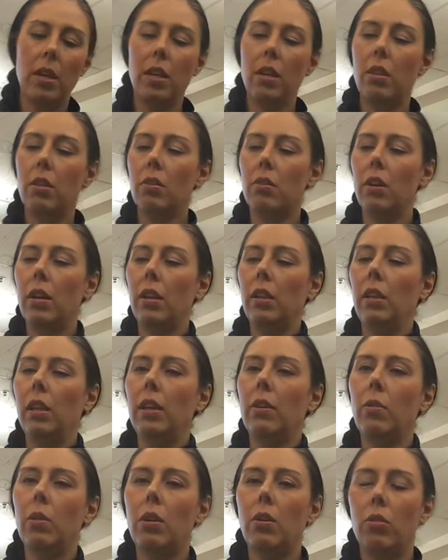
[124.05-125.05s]
either a
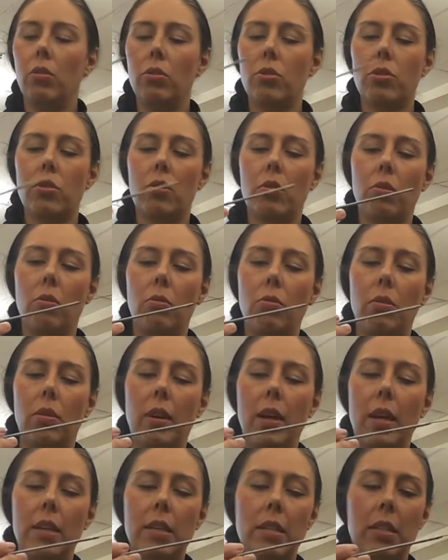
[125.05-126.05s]
liquid culture or
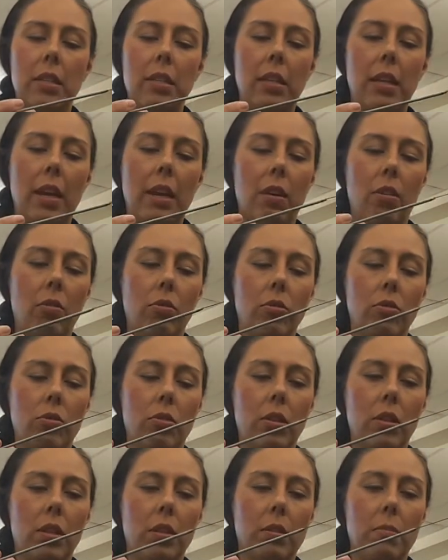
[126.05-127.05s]
a slant culture.
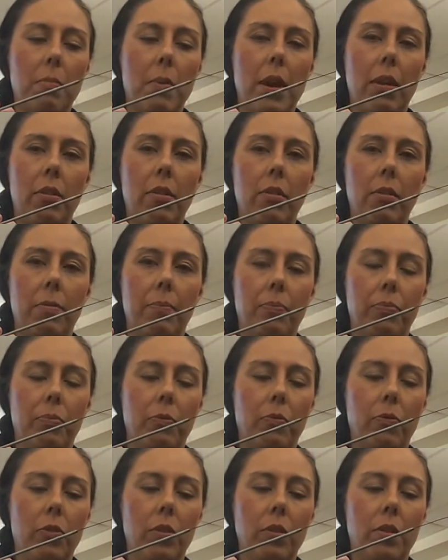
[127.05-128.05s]
It doesn't matter,
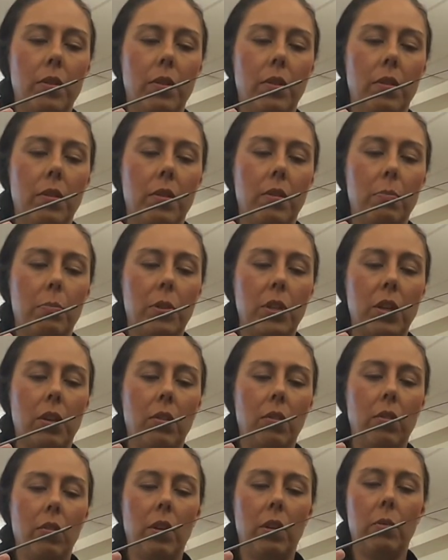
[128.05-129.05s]

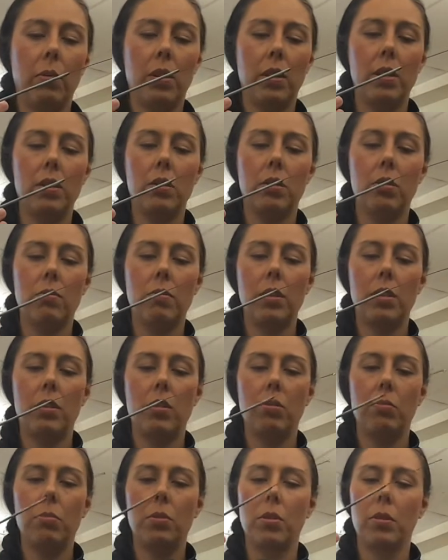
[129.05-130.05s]
particularly with these three
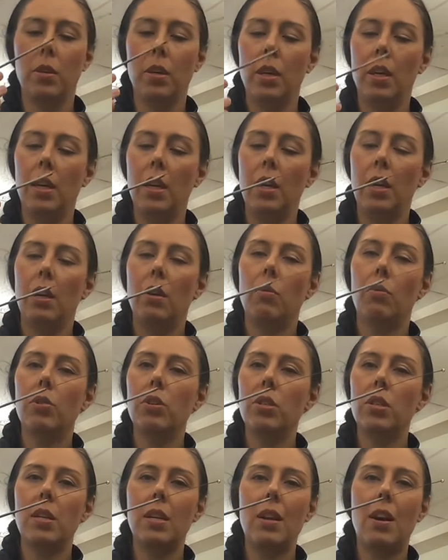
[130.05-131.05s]
tubes. We're
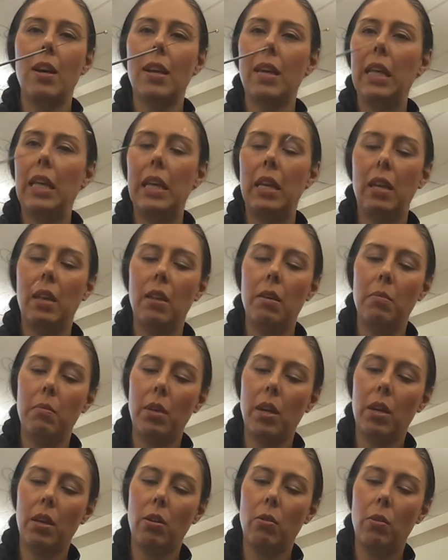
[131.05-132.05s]
just inoculating them
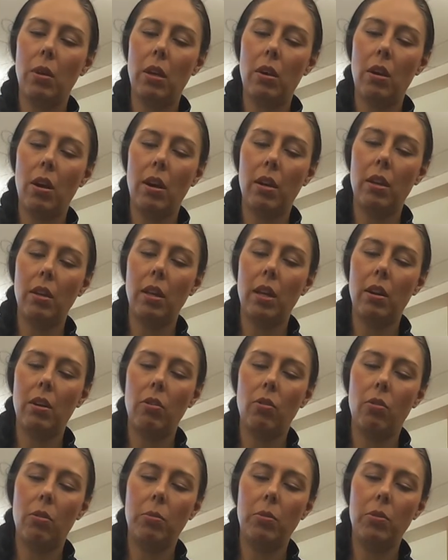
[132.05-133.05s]
like you would inoculate a
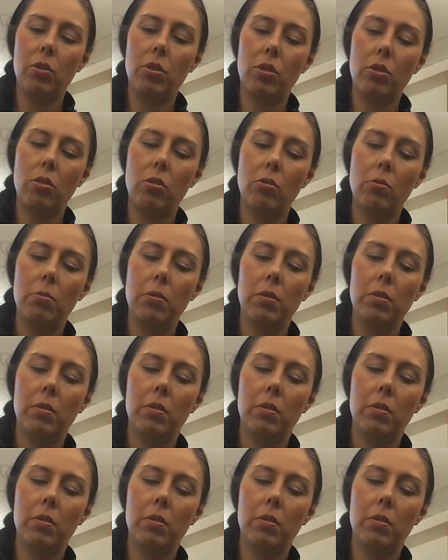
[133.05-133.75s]
normal tube.